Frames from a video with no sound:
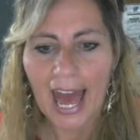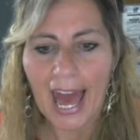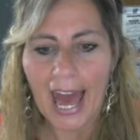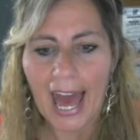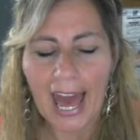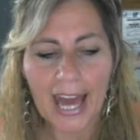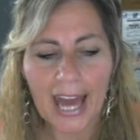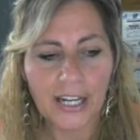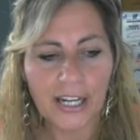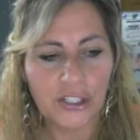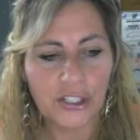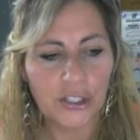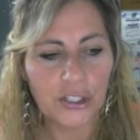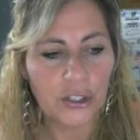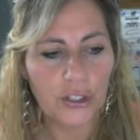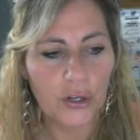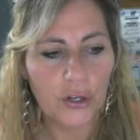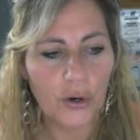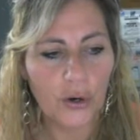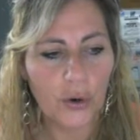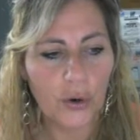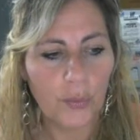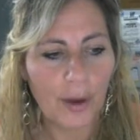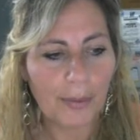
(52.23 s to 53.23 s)
And
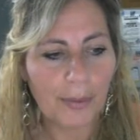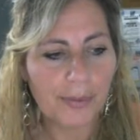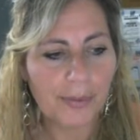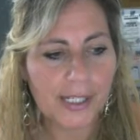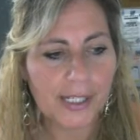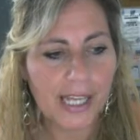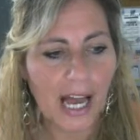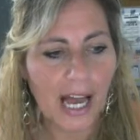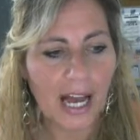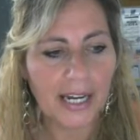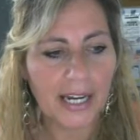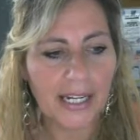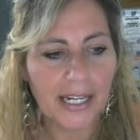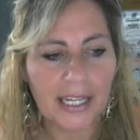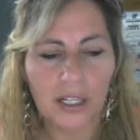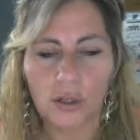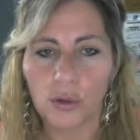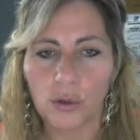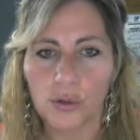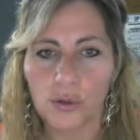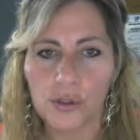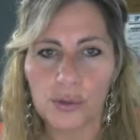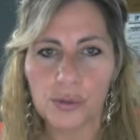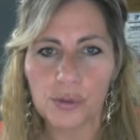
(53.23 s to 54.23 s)
your website
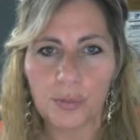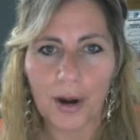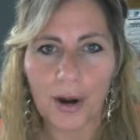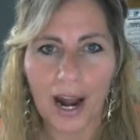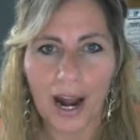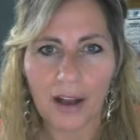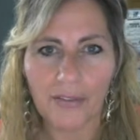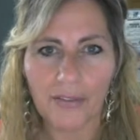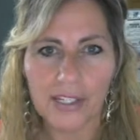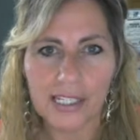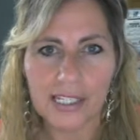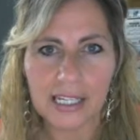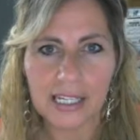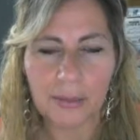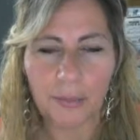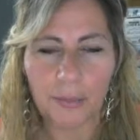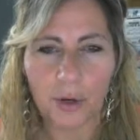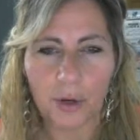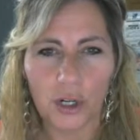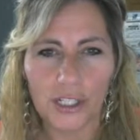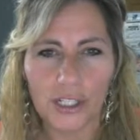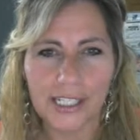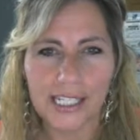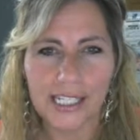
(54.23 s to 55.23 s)
includes privacy
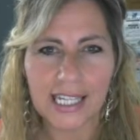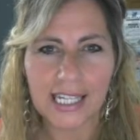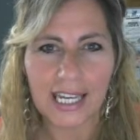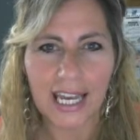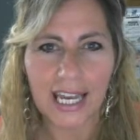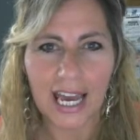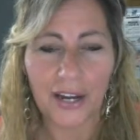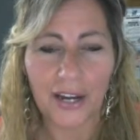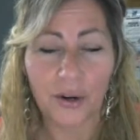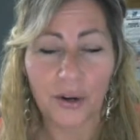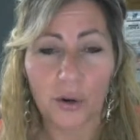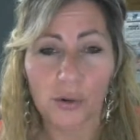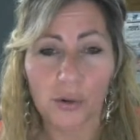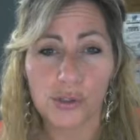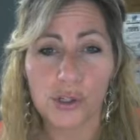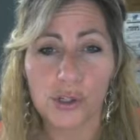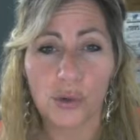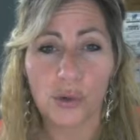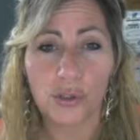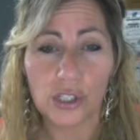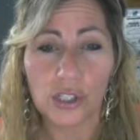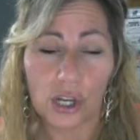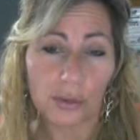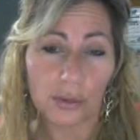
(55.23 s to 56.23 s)
policy and
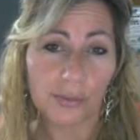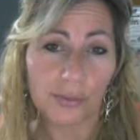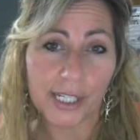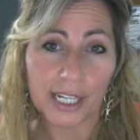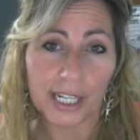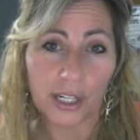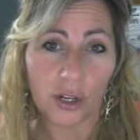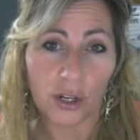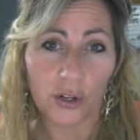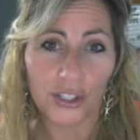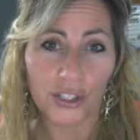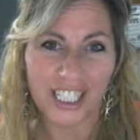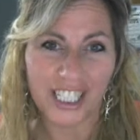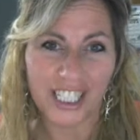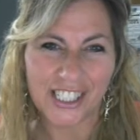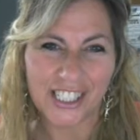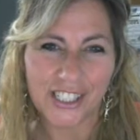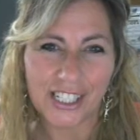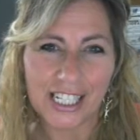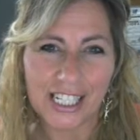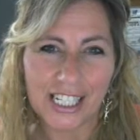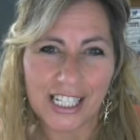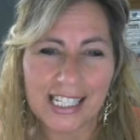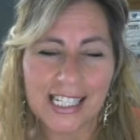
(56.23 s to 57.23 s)
also terms and
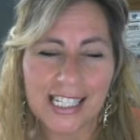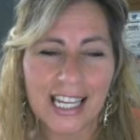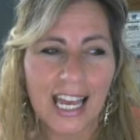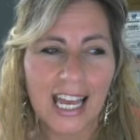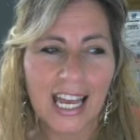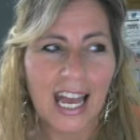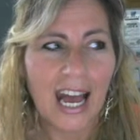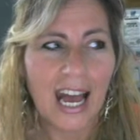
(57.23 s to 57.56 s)
conditions.